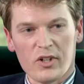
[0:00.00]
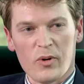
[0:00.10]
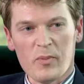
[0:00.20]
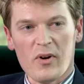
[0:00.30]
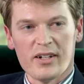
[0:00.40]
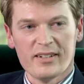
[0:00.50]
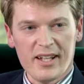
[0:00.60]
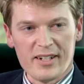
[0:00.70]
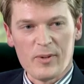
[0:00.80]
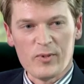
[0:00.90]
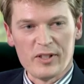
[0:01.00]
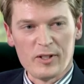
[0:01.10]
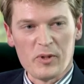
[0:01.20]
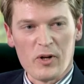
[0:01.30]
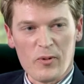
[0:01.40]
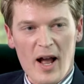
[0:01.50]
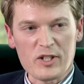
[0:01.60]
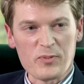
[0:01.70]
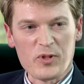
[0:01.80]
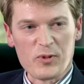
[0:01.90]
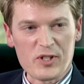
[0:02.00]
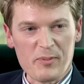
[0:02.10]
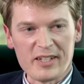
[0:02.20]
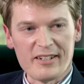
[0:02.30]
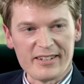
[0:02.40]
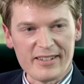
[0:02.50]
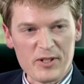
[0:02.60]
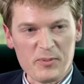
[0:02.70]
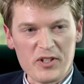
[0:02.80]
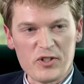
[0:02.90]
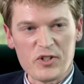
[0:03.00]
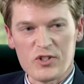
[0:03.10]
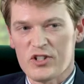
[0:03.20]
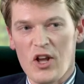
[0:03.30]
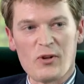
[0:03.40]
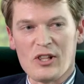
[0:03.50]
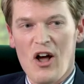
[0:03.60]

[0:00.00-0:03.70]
you know, we might end up with a little bit of harassment or something like this, but it's we, just we might so